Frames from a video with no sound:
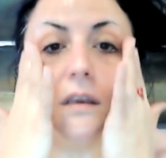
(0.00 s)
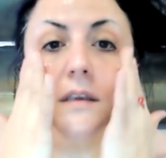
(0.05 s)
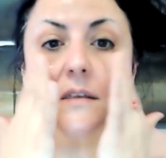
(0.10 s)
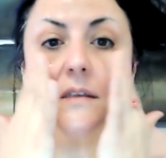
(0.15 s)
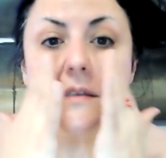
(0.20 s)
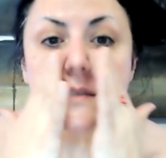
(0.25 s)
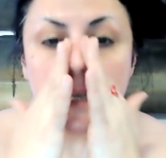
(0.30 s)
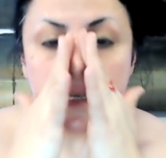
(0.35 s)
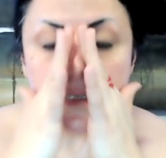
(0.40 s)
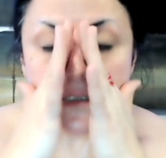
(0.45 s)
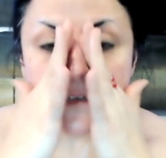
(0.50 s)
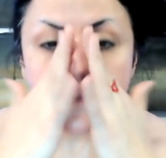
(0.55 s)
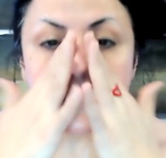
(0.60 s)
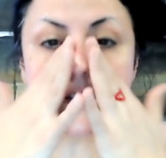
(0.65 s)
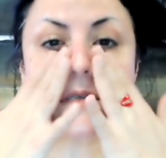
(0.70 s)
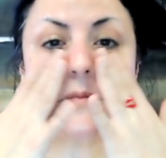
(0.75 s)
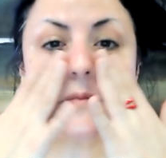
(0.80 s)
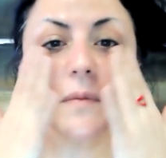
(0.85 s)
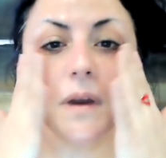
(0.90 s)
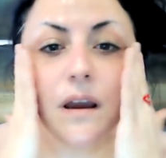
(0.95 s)
Scent of
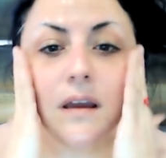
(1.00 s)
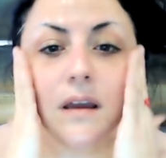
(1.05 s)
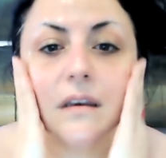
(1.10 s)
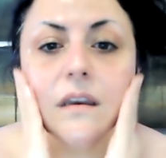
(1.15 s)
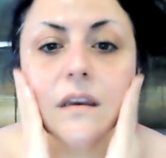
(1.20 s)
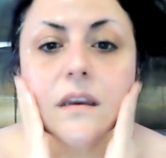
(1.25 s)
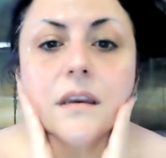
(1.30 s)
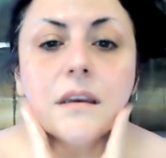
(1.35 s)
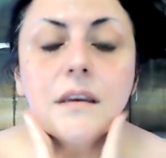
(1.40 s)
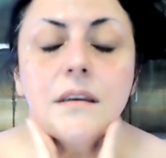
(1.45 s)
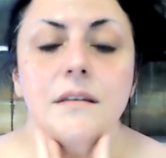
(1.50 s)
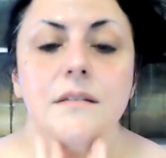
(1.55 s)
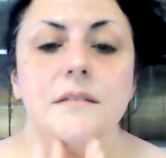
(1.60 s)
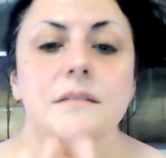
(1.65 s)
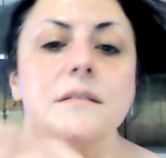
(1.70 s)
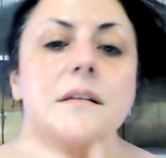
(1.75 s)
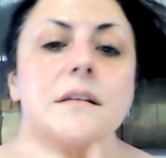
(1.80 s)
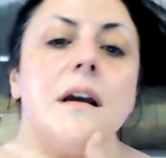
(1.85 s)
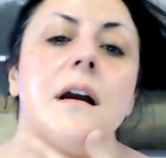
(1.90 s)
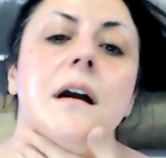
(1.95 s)
Samadhi
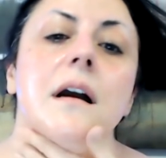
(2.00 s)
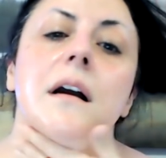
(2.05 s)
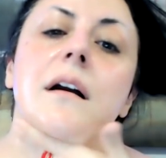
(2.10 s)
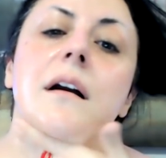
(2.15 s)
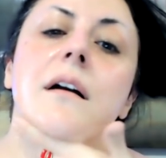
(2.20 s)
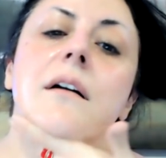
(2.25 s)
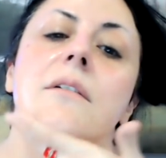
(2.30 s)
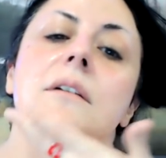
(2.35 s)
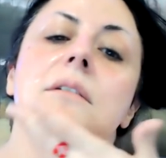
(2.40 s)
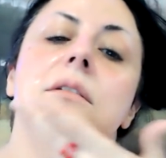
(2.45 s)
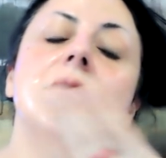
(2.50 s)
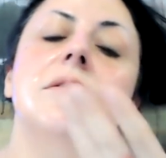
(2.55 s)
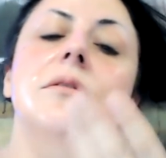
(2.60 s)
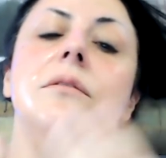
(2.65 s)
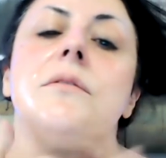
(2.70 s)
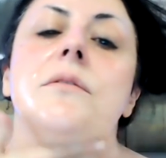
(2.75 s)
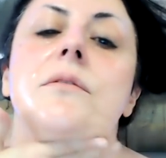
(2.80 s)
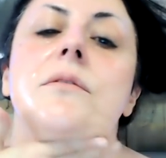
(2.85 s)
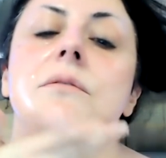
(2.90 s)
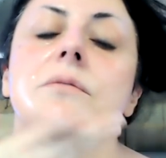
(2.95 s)
is a
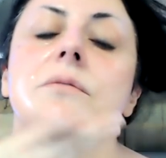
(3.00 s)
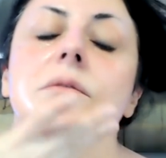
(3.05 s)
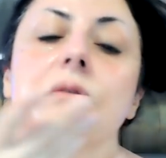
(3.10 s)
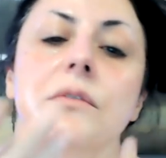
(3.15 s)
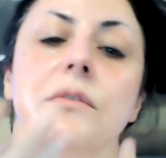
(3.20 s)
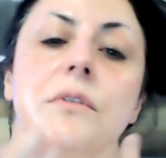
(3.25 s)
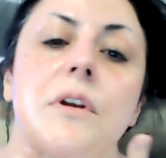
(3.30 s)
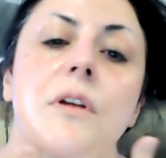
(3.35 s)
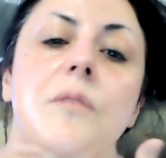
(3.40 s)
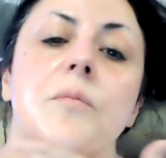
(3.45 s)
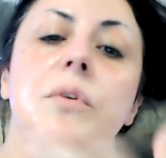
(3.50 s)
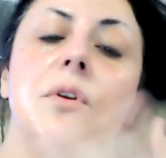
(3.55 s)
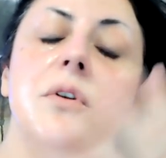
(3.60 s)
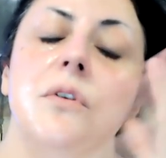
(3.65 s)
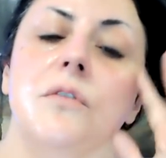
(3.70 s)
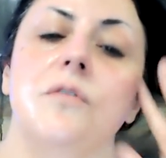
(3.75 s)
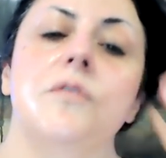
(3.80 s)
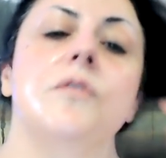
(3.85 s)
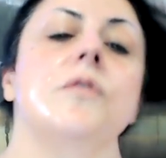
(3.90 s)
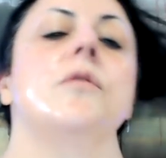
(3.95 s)

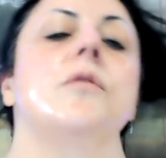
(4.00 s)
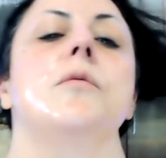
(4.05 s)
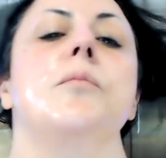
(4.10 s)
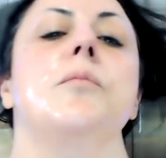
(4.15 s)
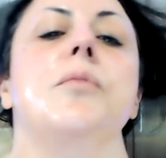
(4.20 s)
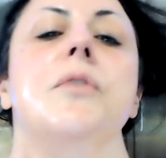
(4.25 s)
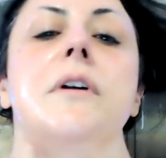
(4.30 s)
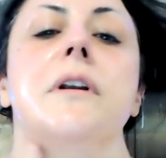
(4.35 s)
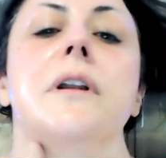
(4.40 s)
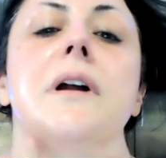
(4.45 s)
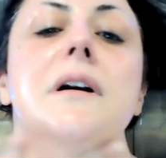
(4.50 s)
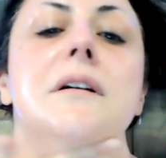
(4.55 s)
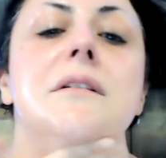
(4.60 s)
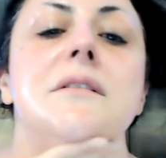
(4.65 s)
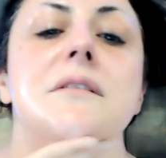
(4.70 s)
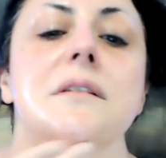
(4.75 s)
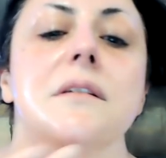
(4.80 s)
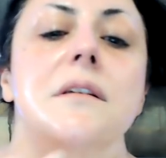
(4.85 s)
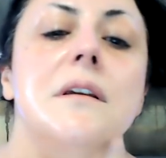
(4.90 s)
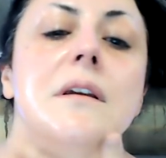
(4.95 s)
beautiful
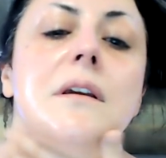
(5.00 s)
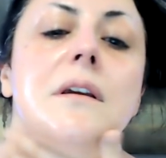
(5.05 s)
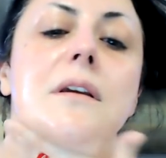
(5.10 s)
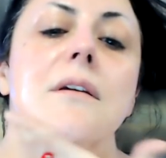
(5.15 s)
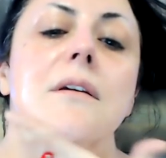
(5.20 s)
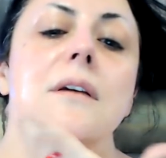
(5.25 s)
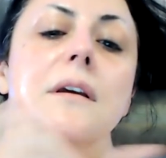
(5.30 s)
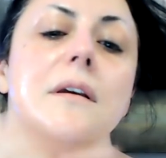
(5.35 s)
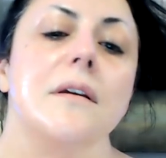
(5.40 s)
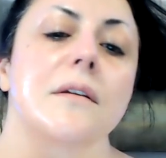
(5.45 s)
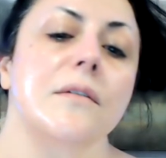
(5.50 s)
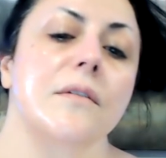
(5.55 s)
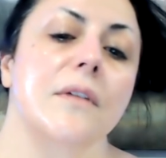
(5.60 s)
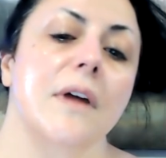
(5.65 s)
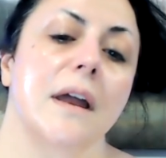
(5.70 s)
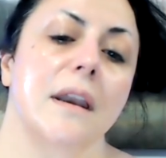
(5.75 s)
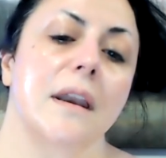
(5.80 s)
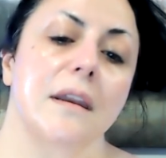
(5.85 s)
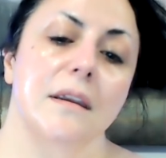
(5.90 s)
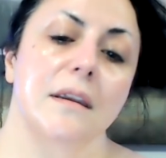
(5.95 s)
product
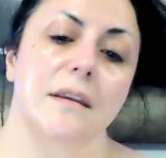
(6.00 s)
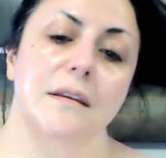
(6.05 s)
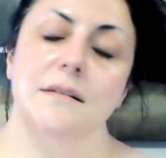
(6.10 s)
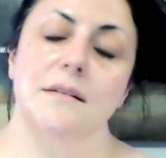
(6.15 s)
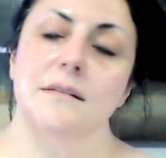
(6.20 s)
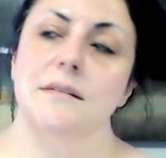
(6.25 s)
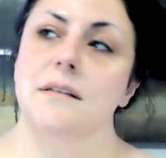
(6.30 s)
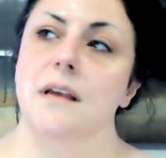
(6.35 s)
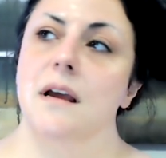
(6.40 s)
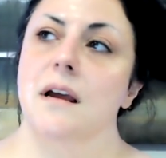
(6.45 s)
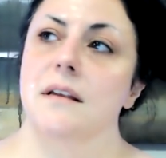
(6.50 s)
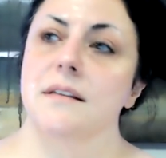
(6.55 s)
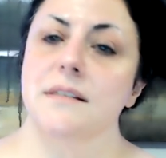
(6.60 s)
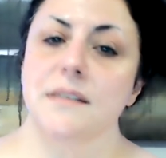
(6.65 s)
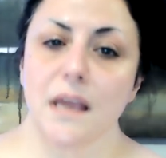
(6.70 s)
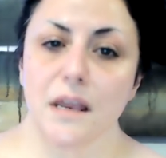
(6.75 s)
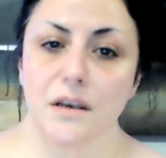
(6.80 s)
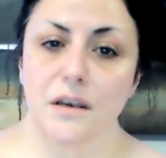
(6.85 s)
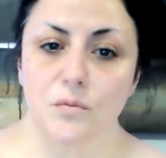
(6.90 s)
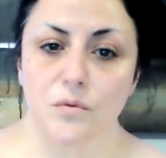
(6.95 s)
that is
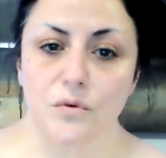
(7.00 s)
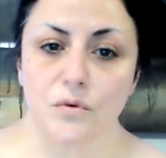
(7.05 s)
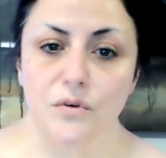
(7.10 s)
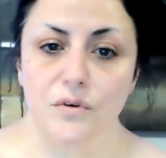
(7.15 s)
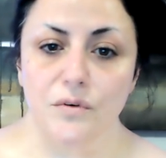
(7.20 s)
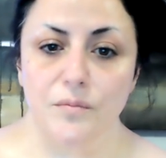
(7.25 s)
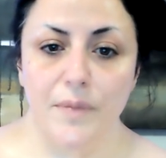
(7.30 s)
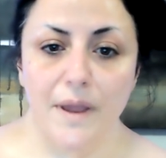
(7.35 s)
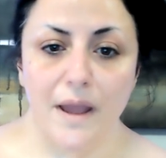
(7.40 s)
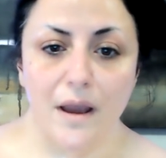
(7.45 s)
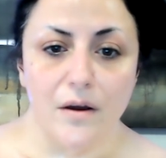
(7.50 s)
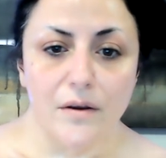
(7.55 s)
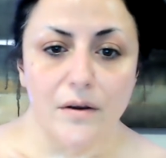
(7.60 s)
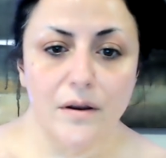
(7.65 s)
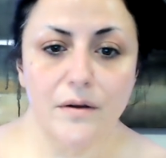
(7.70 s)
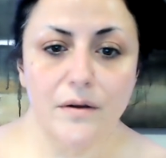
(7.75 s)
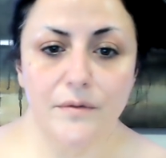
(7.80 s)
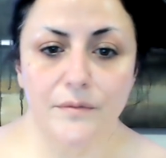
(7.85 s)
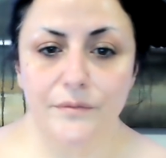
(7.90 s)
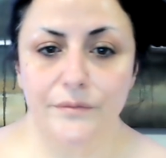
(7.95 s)
sandalwood
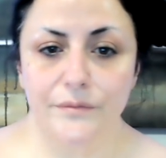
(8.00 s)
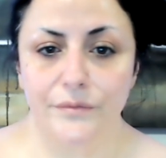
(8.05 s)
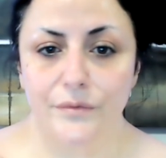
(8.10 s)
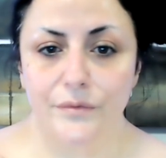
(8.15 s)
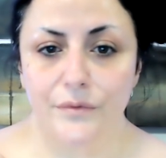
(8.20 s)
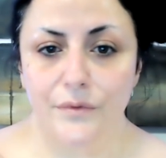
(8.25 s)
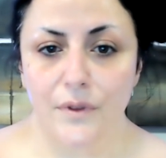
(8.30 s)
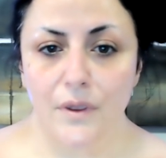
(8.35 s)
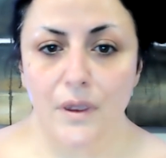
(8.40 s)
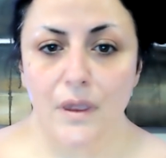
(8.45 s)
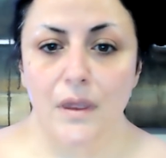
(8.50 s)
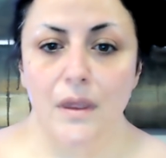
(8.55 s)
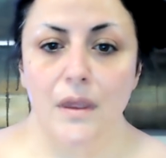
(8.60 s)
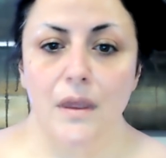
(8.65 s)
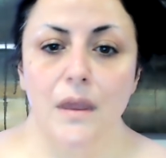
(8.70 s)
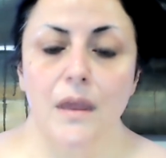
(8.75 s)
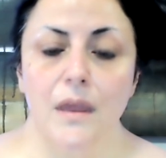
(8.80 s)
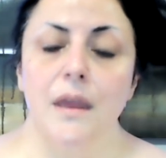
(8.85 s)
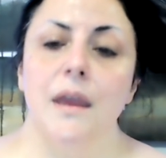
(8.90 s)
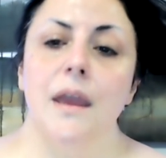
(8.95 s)
powder,
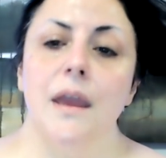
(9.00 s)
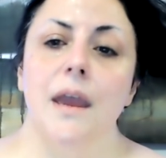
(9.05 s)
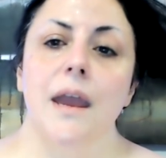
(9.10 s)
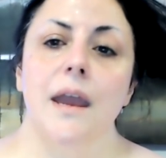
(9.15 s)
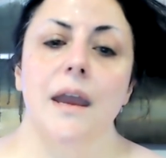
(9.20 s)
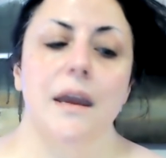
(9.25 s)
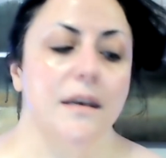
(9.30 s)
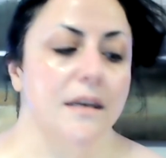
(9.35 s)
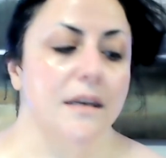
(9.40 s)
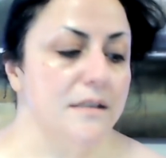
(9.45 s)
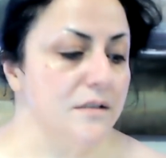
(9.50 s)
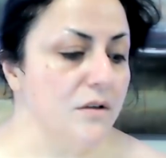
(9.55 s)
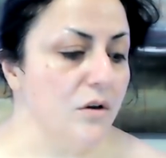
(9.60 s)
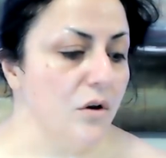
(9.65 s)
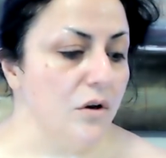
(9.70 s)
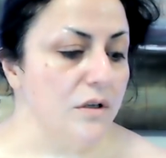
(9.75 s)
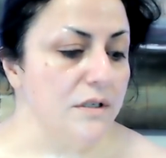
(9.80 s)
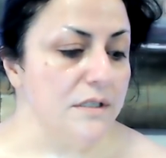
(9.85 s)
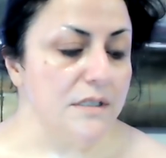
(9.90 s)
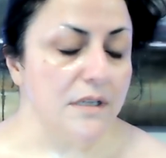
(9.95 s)
and it's
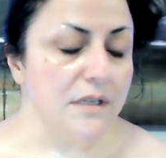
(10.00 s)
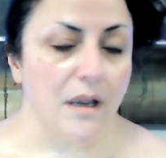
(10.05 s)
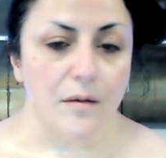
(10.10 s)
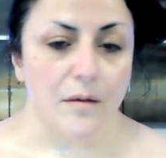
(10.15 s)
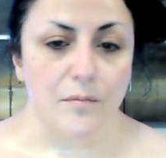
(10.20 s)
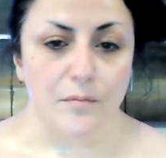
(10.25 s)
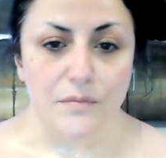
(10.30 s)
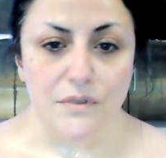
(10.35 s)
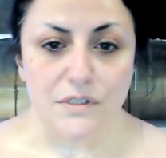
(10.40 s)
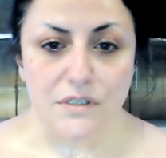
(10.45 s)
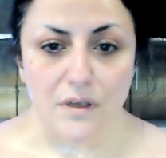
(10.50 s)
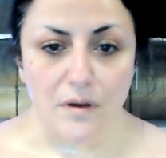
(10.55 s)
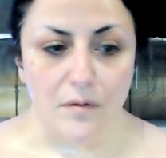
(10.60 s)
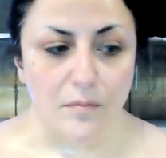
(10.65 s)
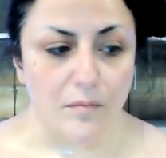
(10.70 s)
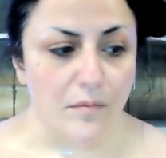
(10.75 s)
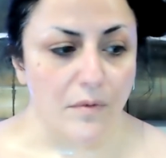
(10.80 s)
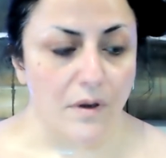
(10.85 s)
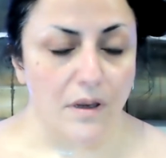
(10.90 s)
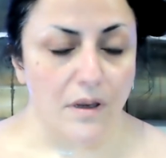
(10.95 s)
got
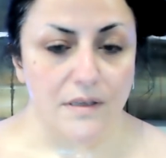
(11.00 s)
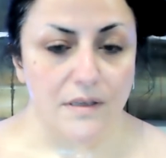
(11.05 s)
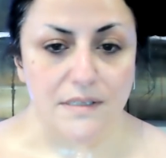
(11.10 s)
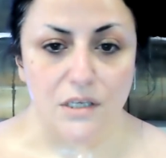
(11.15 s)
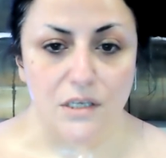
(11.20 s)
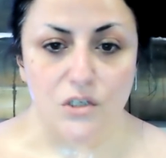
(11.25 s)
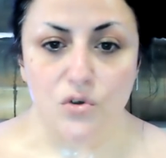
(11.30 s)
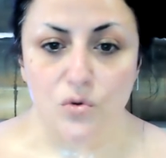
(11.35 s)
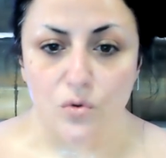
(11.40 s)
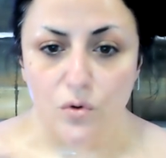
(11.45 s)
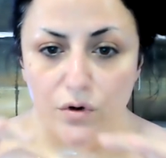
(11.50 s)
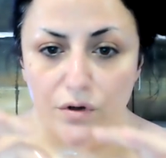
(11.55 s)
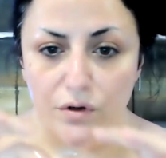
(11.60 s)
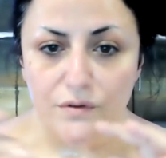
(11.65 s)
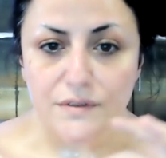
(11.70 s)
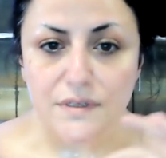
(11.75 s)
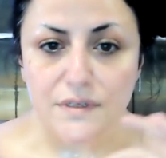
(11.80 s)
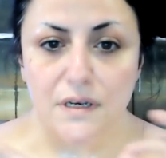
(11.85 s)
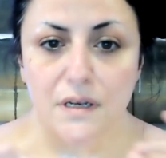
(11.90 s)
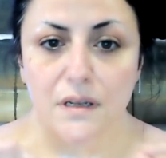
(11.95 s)
some essential
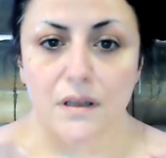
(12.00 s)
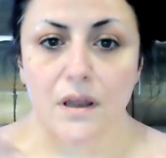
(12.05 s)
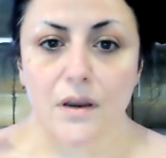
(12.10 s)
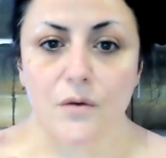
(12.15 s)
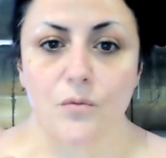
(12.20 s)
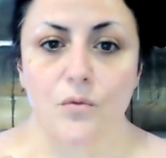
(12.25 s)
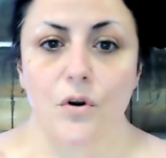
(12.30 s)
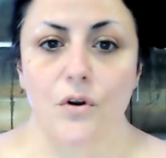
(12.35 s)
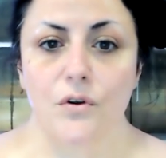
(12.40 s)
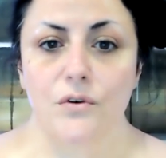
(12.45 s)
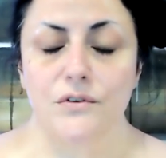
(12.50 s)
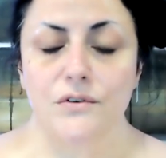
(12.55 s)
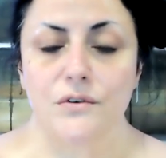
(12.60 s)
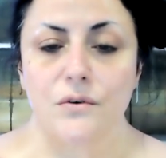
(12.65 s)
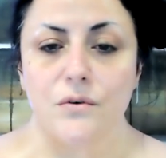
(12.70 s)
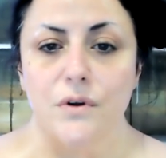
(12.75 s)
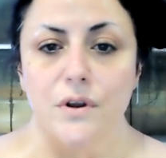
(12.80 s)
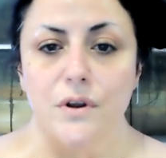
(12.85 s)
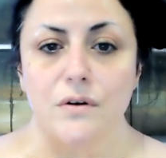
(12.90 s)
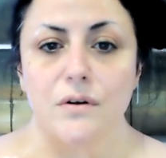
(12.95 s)
oils in it like rose
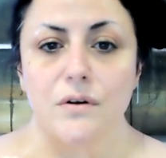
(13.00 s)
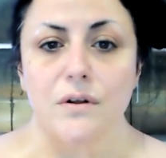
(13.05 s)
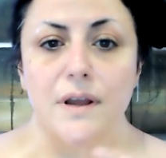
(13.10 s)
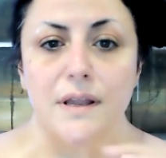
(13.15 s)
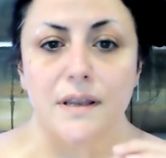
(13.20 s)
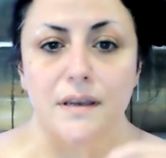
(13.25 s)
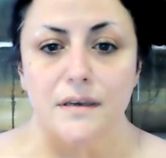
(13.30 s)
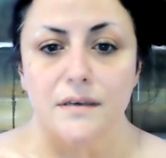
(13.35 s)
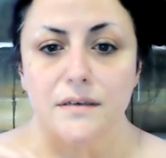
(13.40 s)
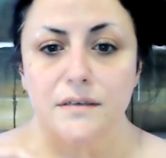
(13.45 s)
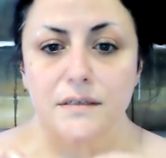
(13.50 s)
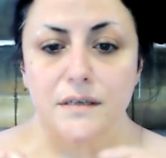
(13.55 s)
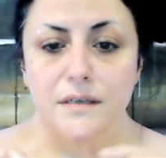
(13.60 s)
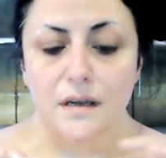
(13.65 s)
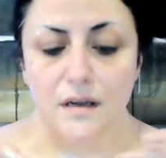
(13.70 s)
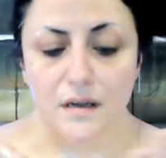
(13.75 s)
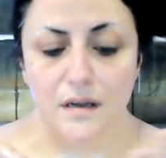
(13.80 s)
oil and